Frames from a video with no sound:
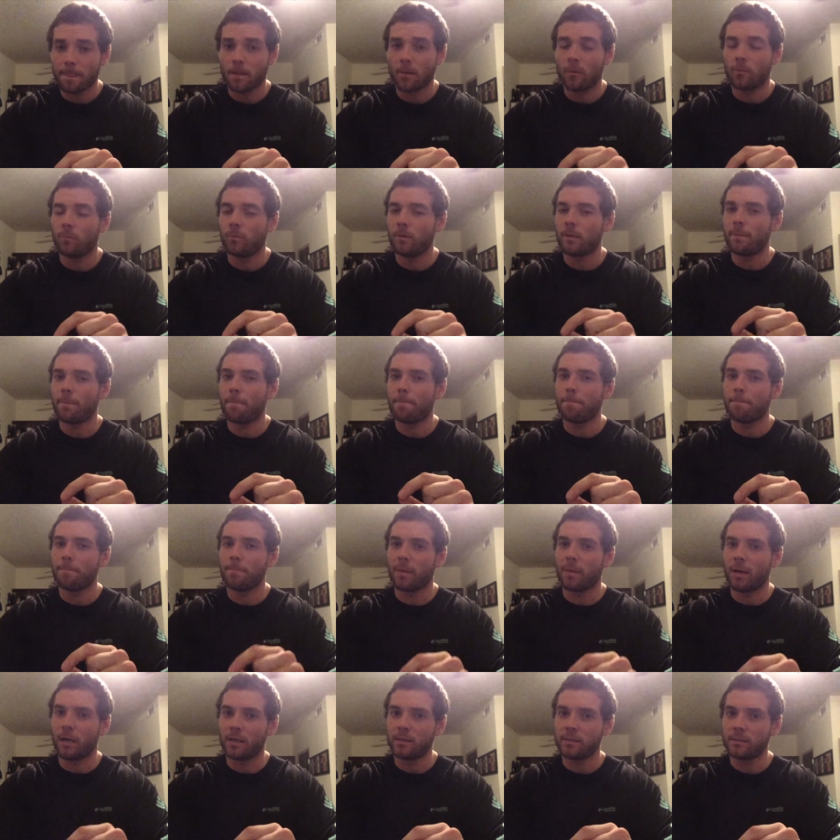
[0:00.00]
we
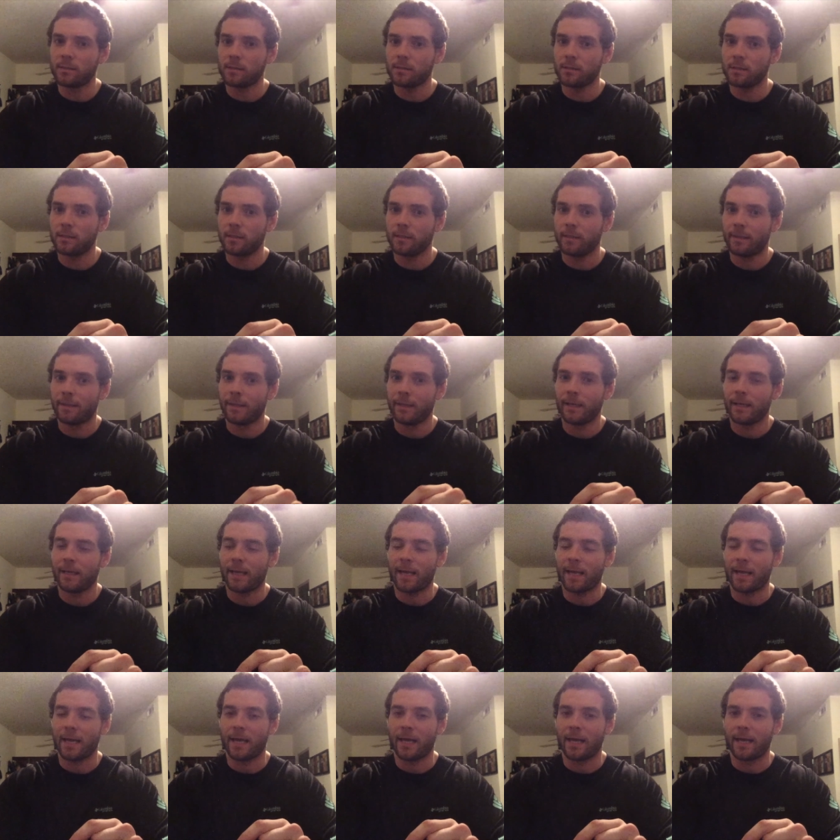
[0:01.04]
must
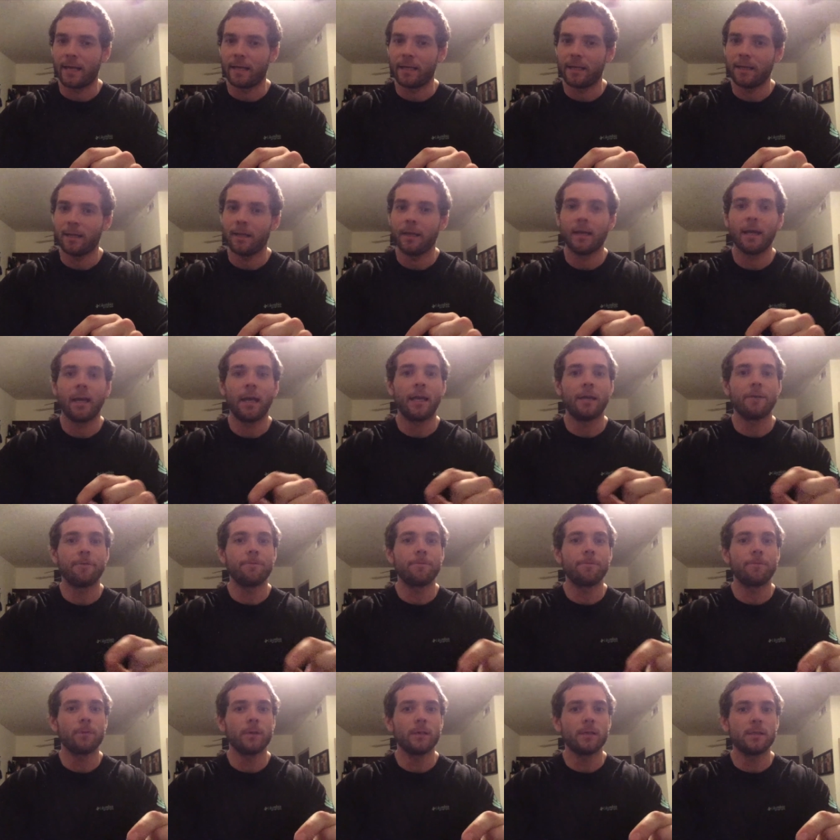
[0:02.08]
add a
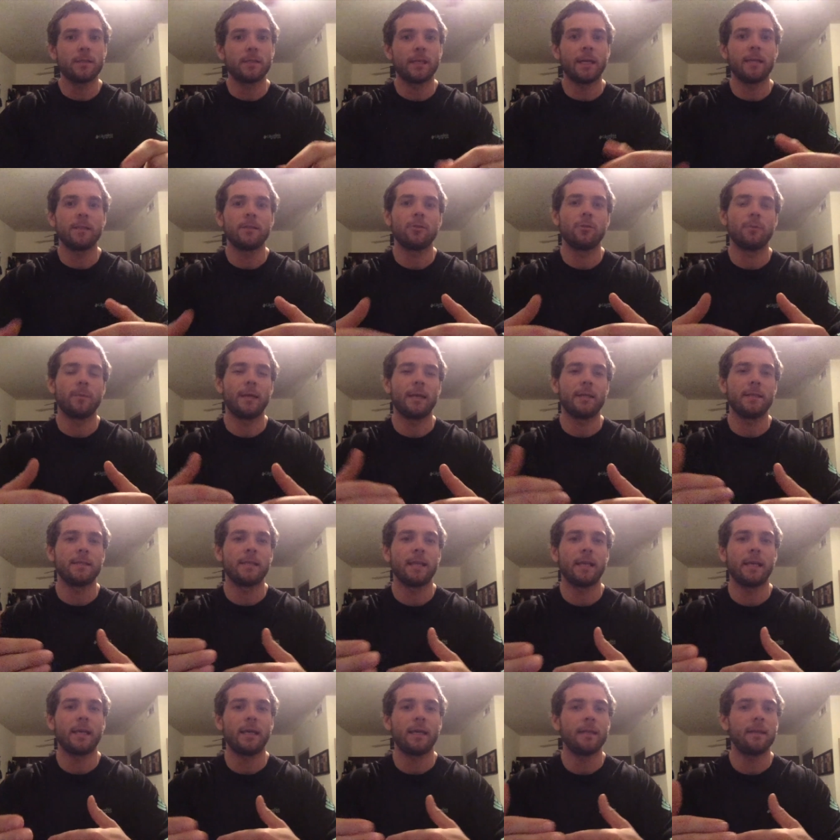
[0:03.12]
free state to
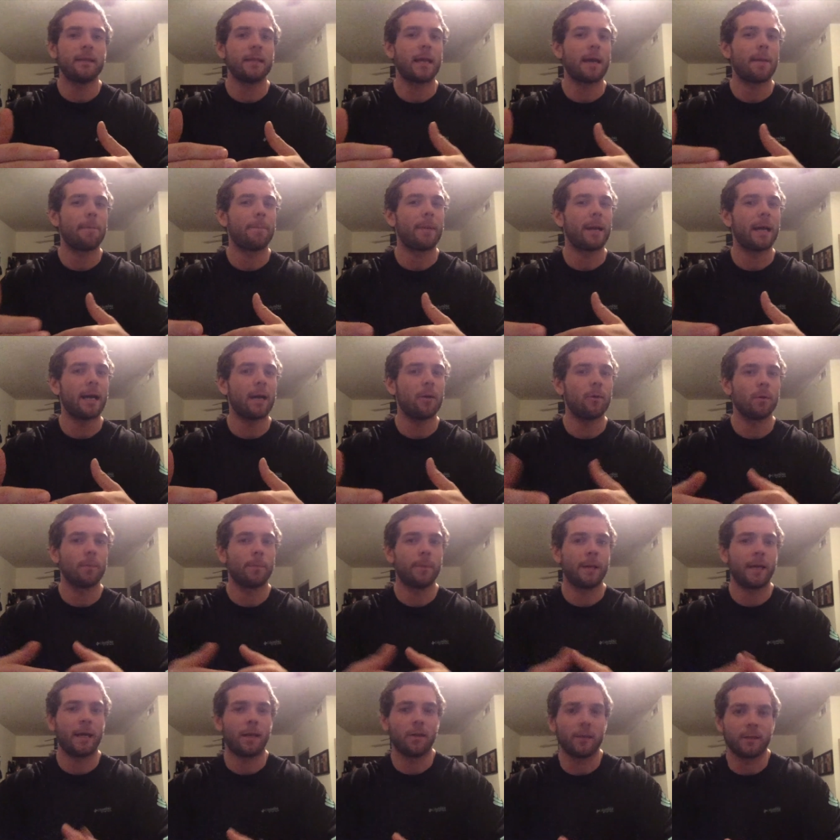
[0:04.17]
maintain that power
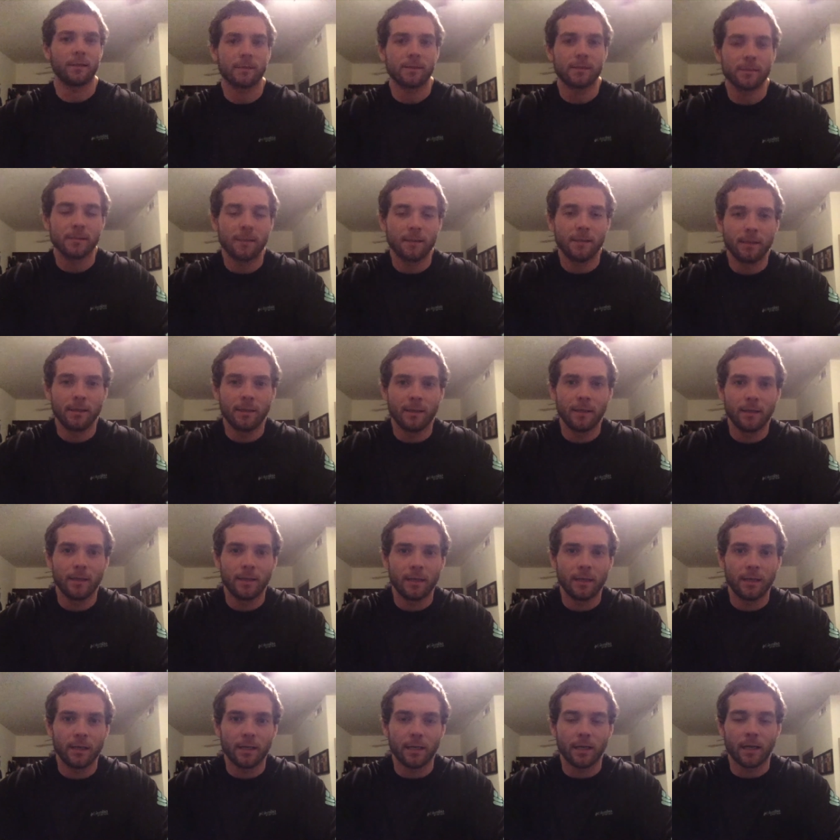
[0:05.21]
balance
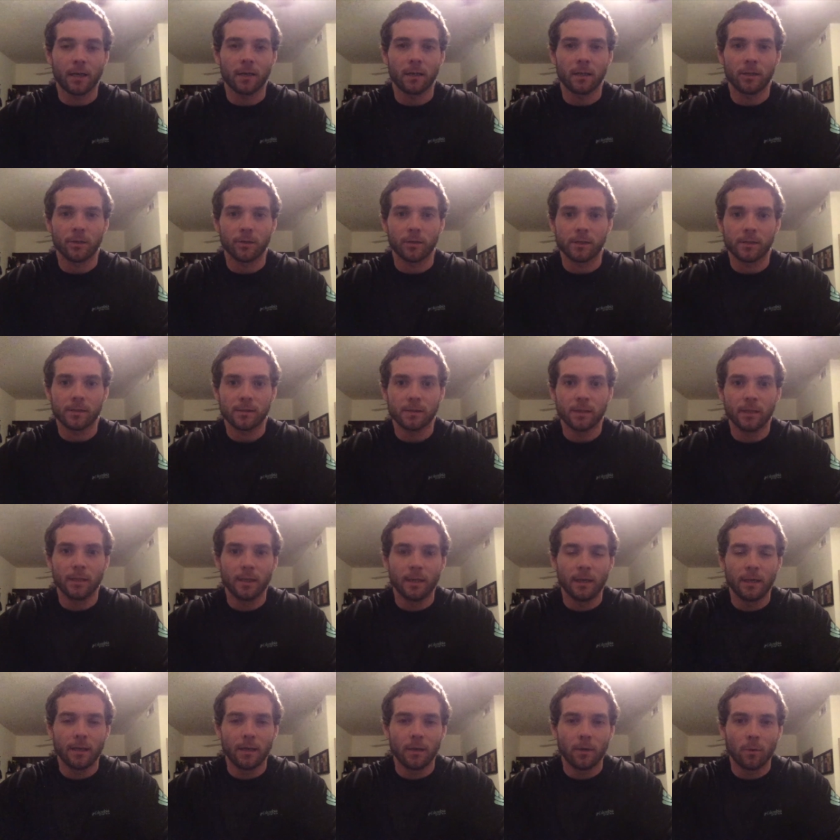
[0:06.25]
in Congress.
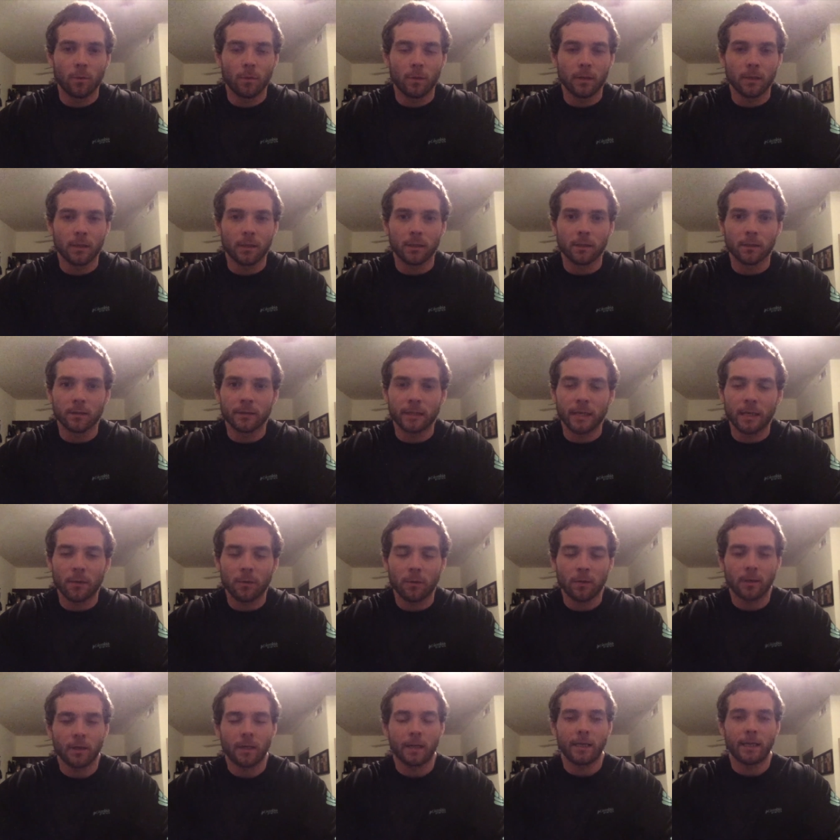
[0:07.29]
Well, now
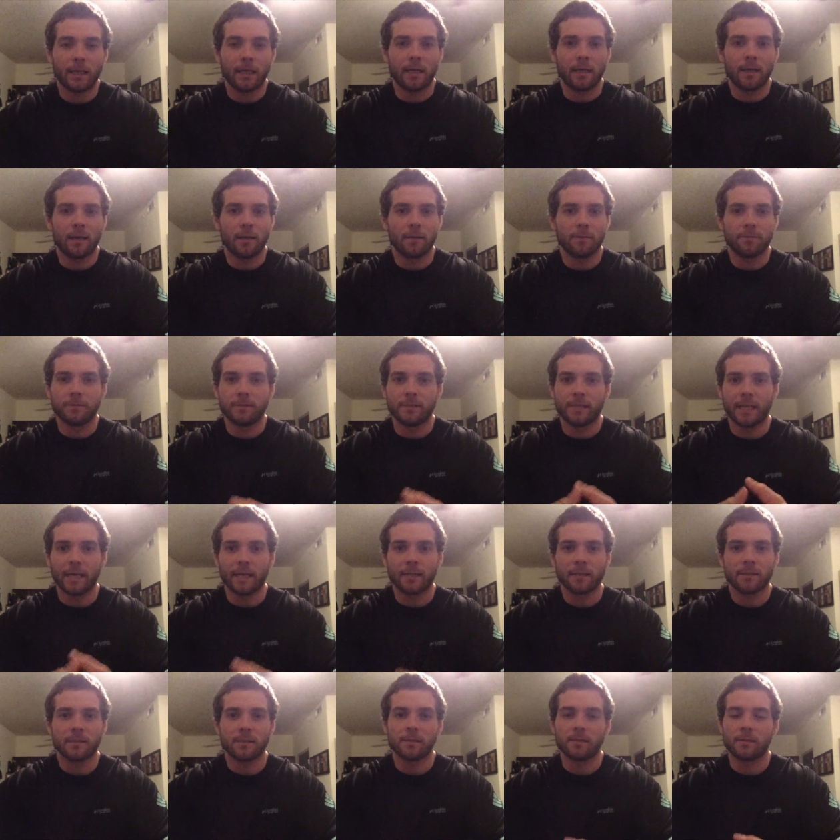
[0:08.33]
we're going to have
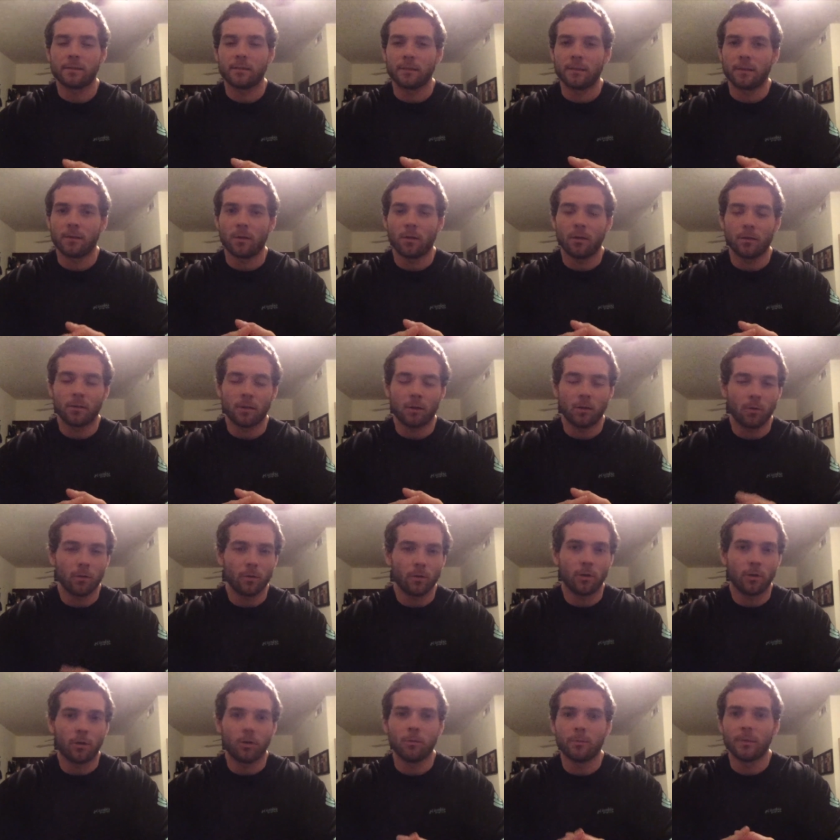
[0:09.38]
Texas,
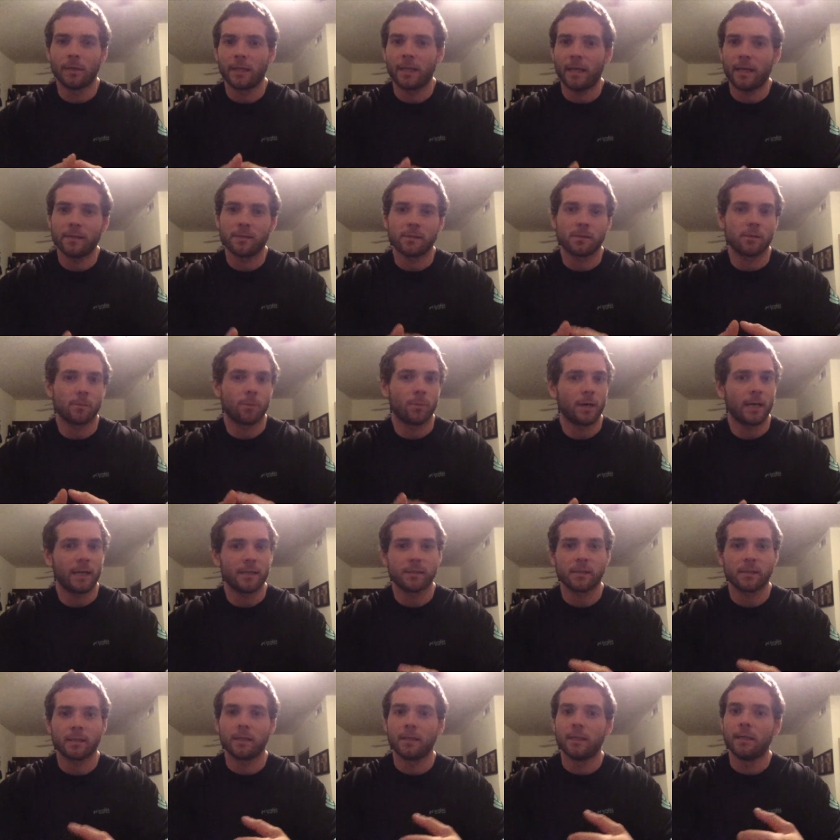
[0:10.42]
Oklahoma, Kansas,
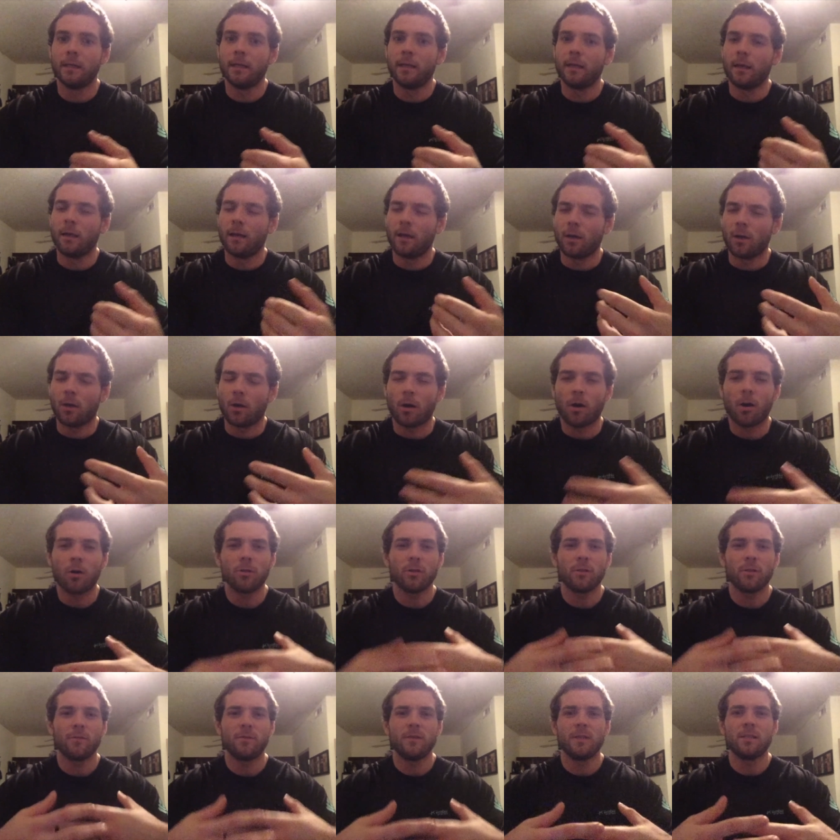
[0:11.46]
Nebraska, all
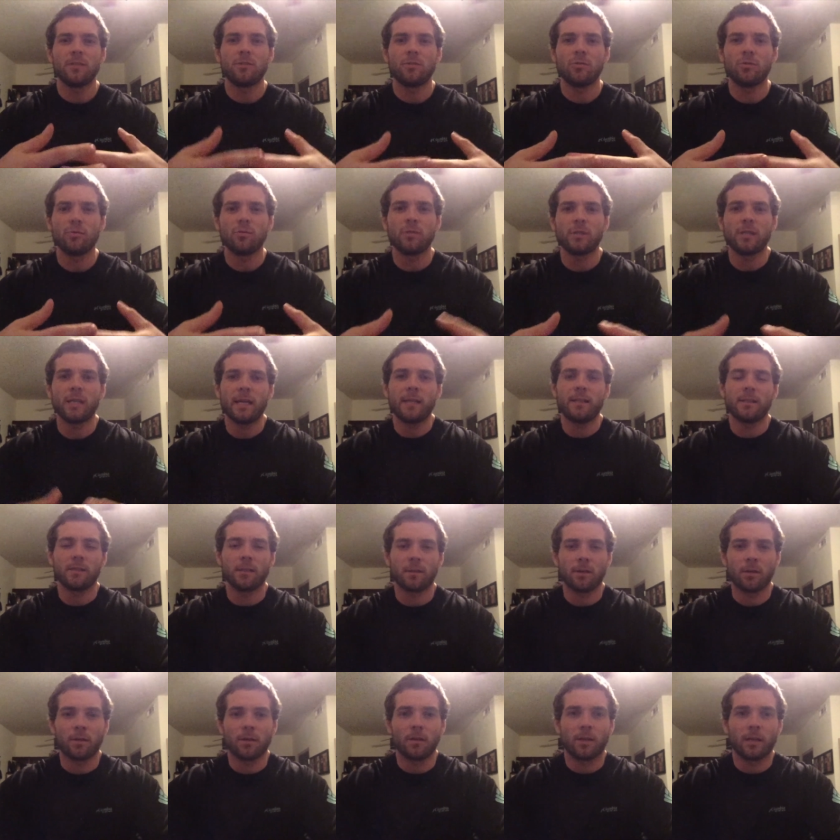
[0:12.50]
of these new states that
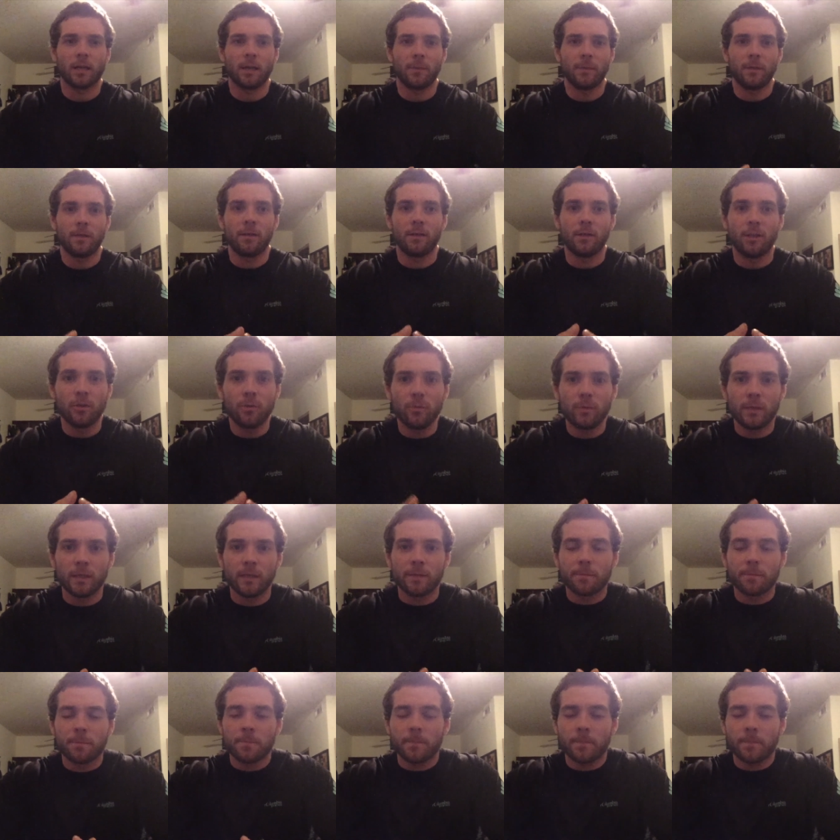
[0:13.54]
are going to come into the Union,